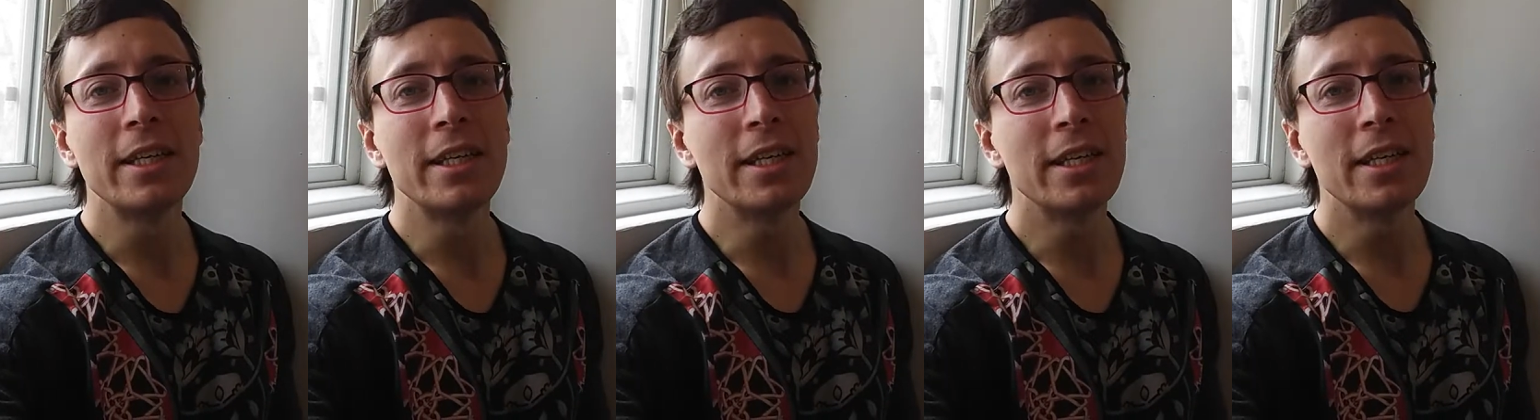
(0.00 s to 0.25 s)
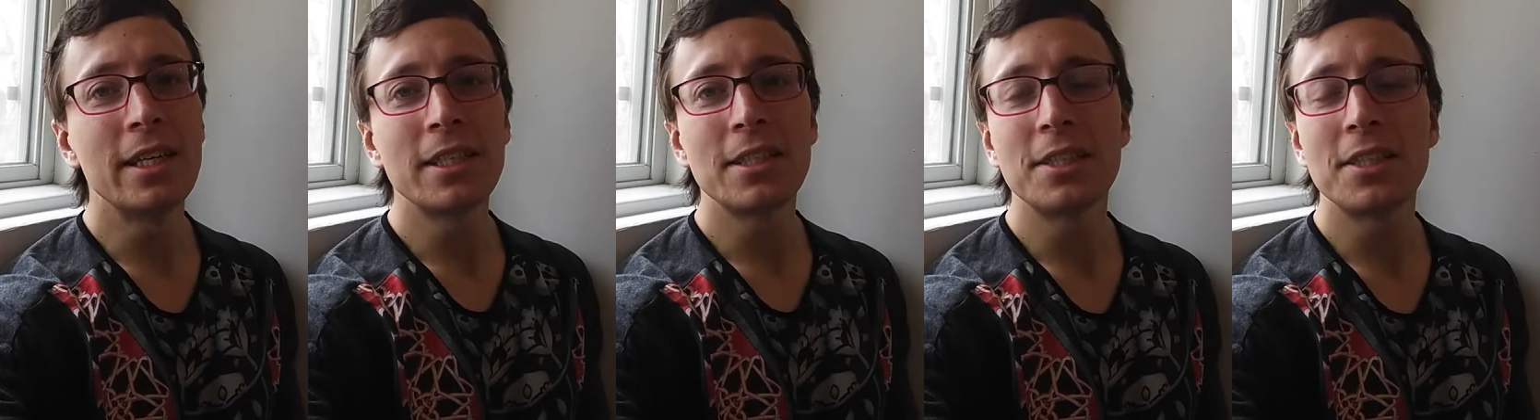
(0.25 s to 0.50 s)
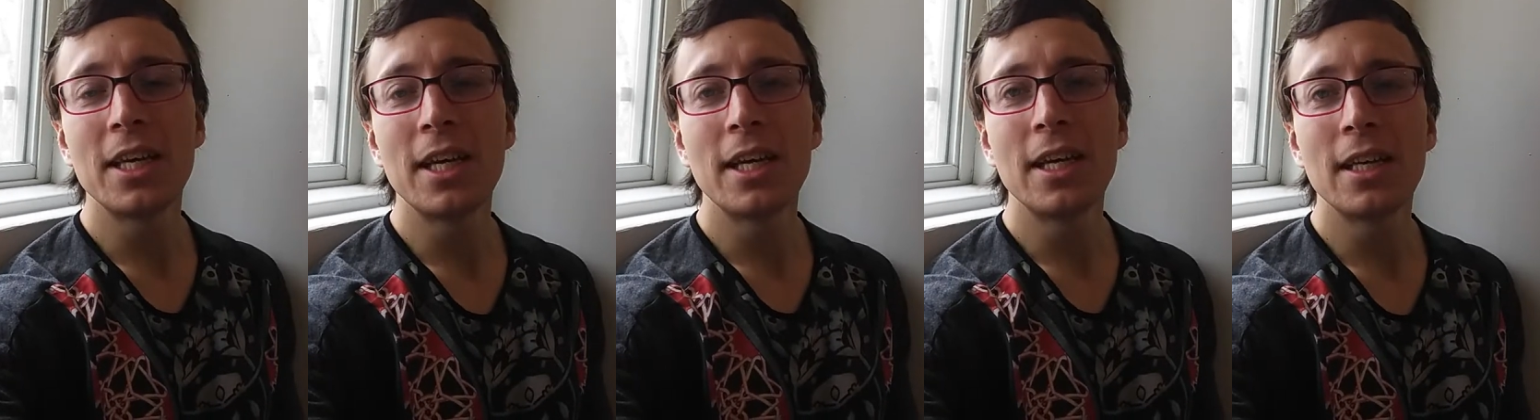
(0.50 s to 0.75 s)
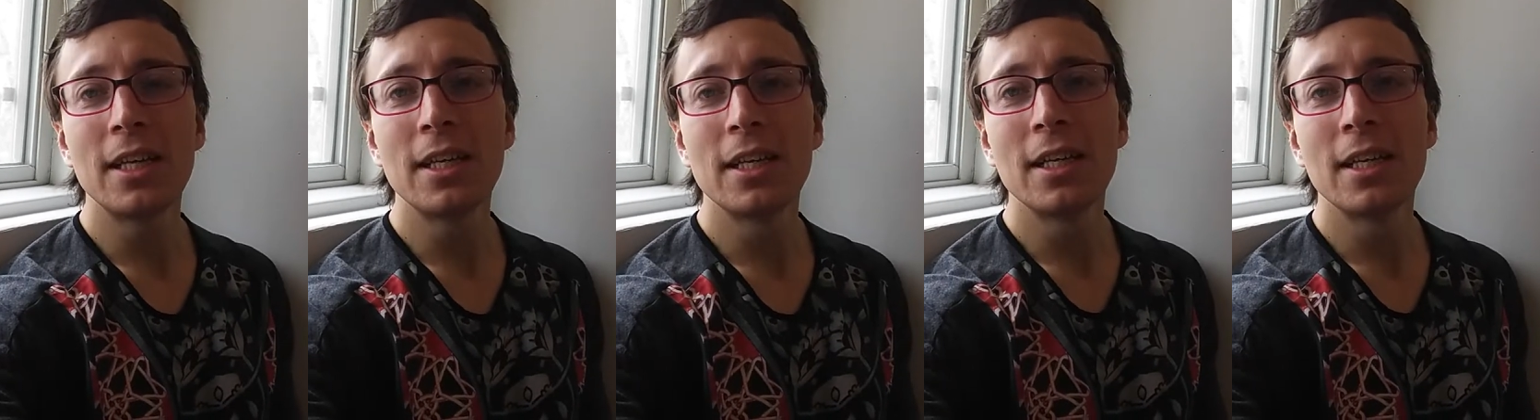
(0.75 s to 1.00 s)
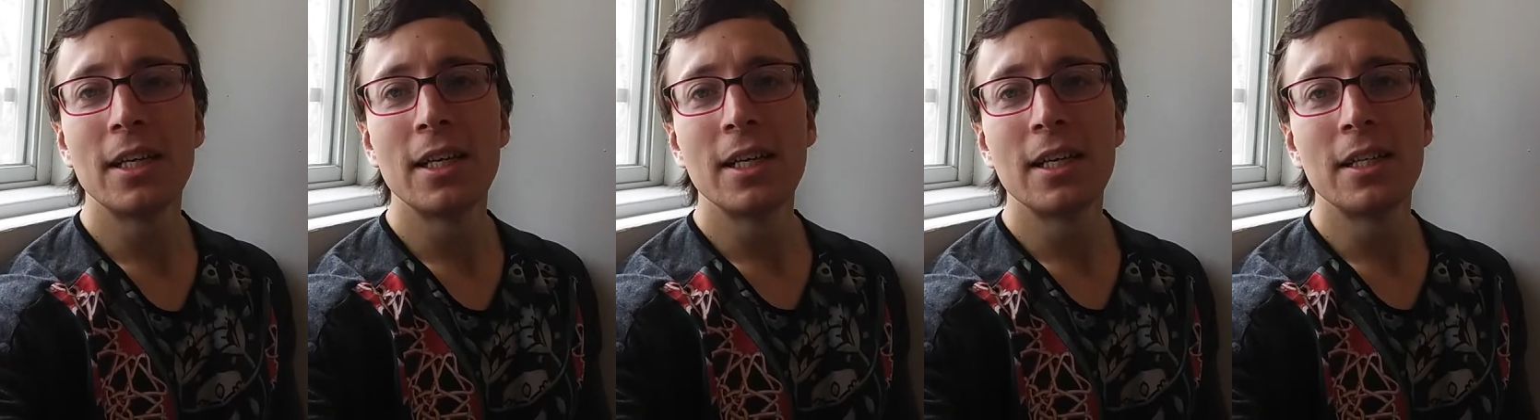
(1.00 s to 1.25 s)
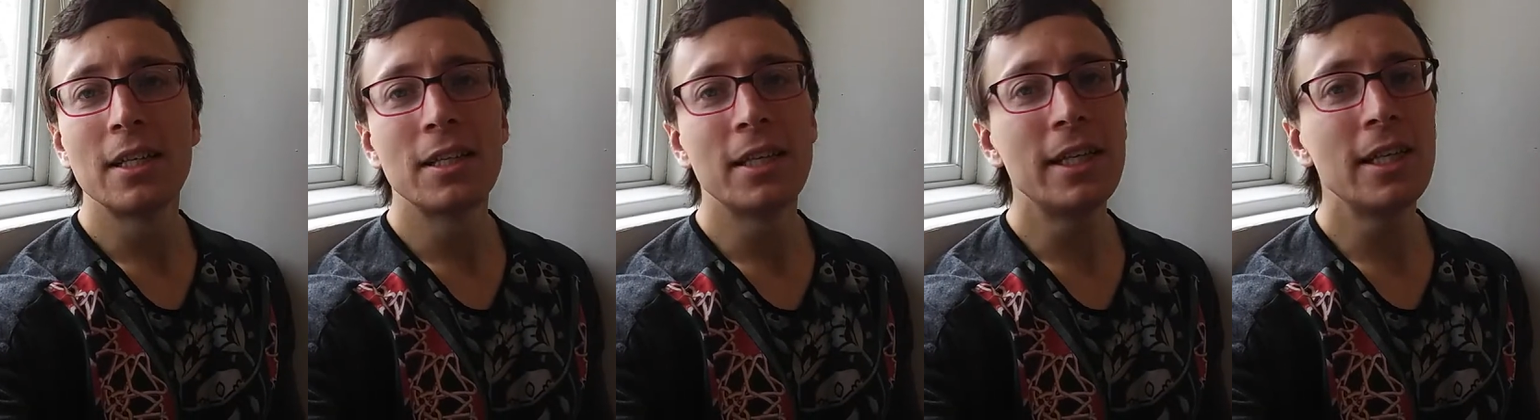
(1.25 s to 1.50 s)
It's a
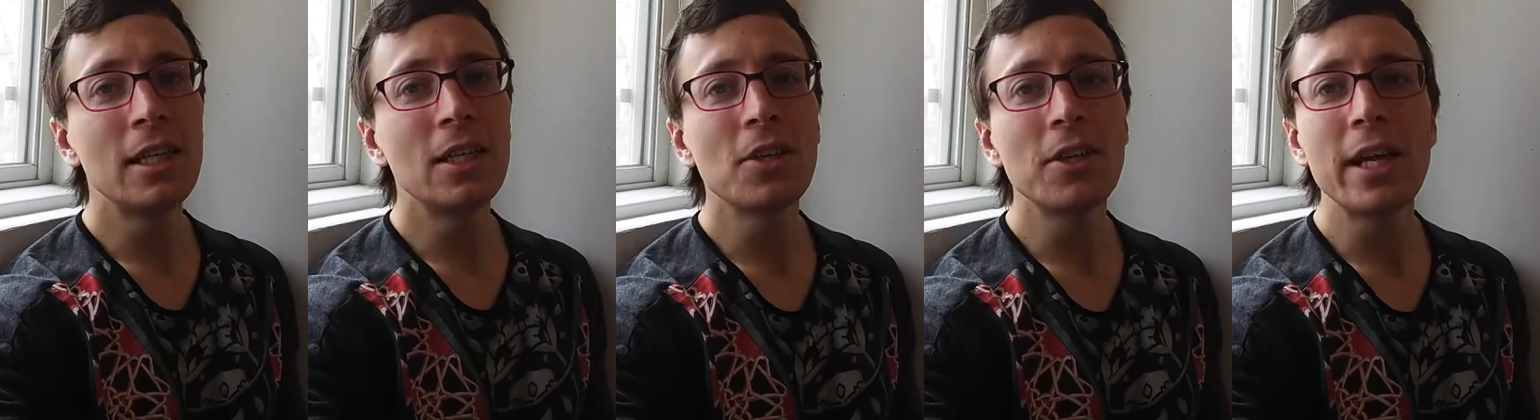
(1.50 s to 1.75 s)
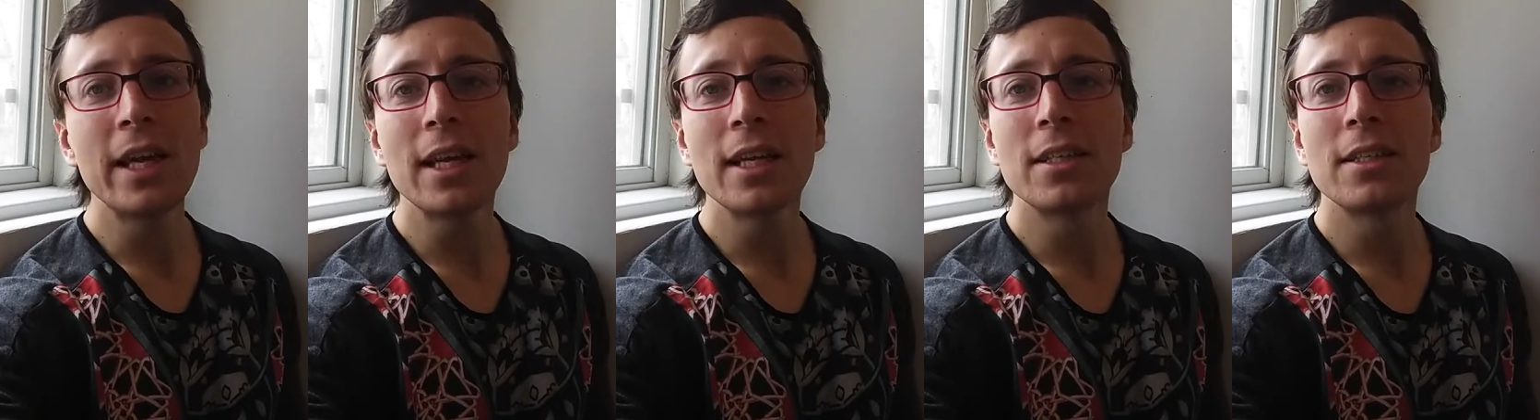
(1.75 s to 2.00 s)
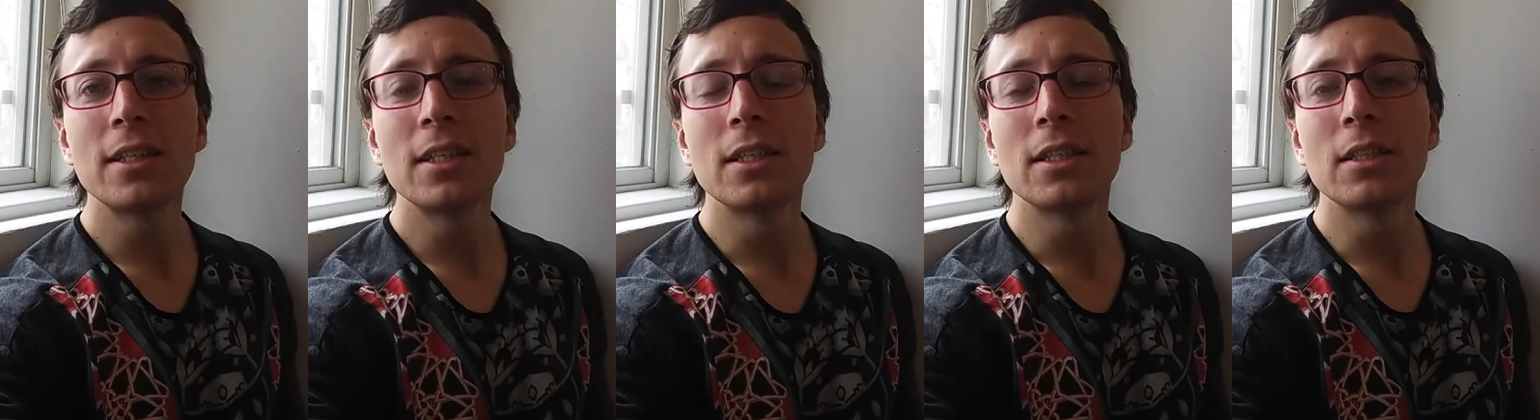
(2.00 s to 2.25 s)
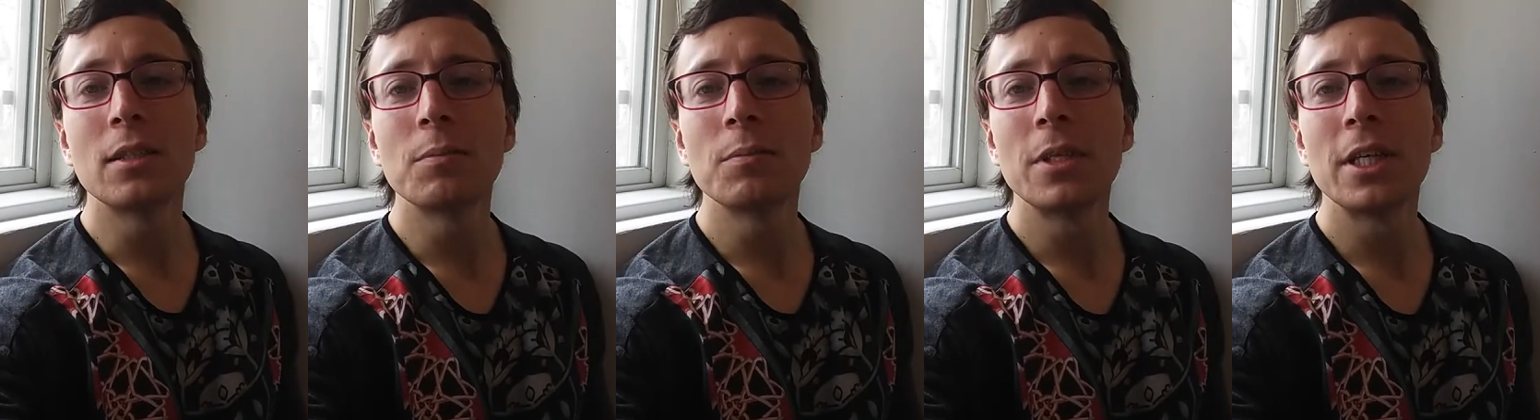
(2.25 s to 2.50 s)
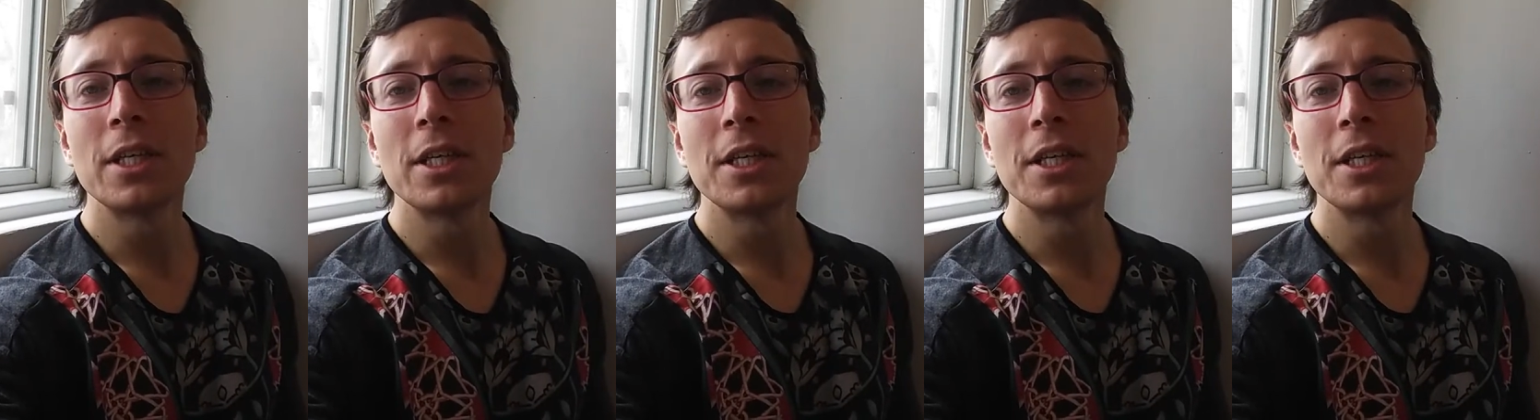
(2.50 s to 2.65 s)
little random.